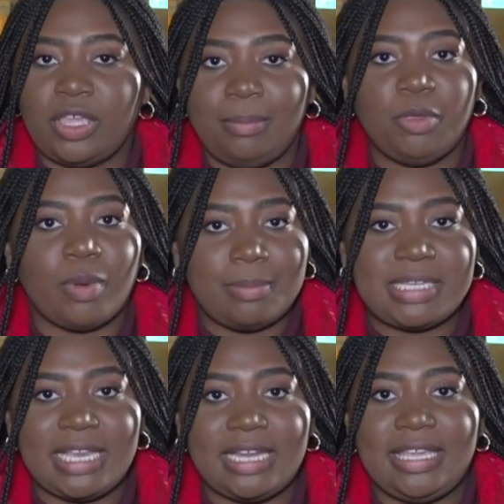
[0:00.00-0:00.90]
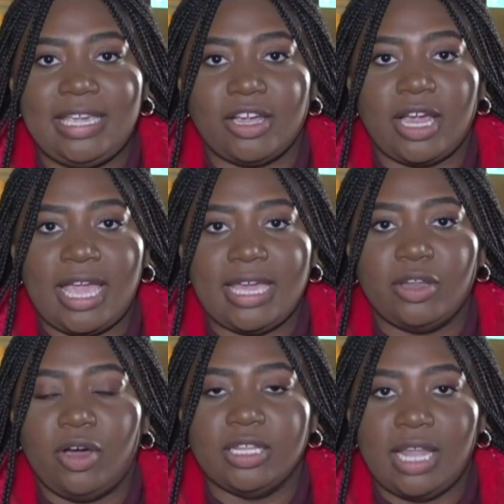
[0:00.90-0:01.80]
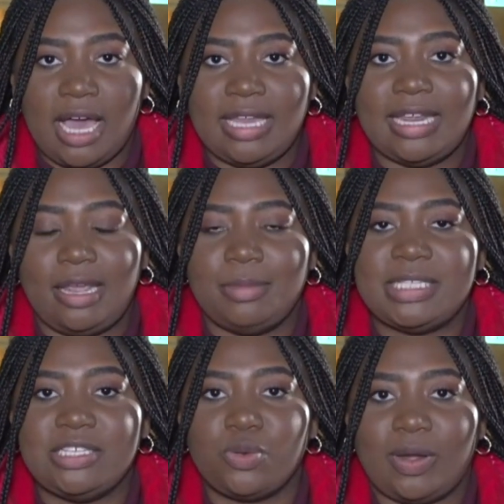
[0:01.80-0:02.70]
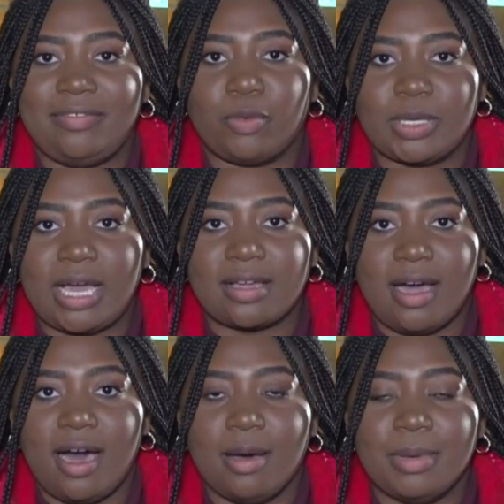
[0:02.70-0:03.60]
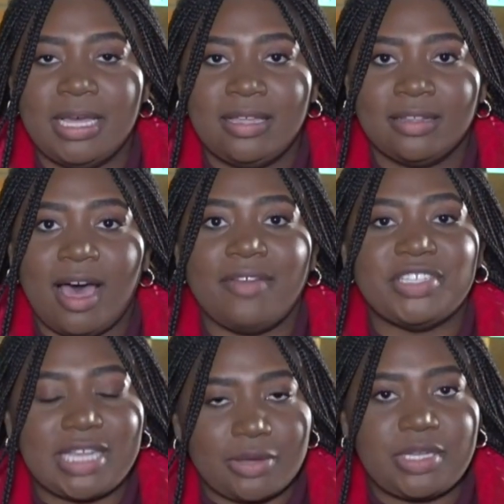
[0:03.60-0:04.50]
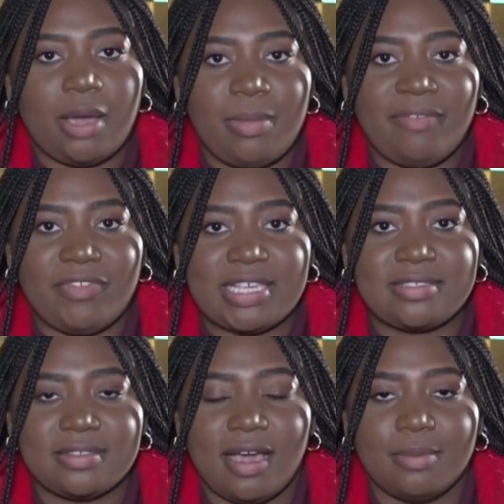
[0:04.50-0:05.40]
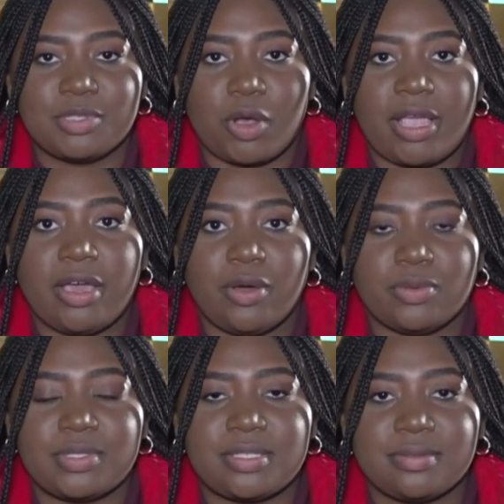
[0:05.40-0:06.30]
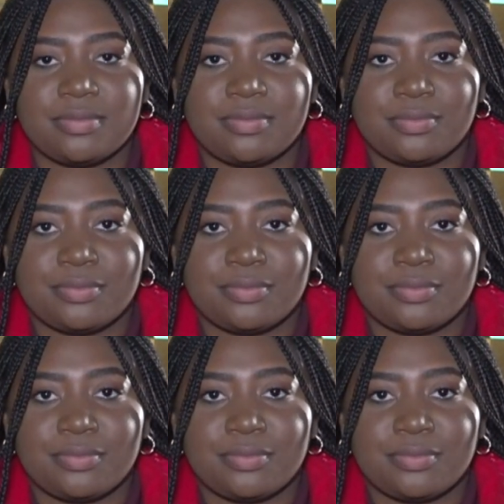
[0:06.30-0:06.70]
We'll keep you updated here and online at abc24.com. Live in downtown Memphis, I'm Zaria Oates.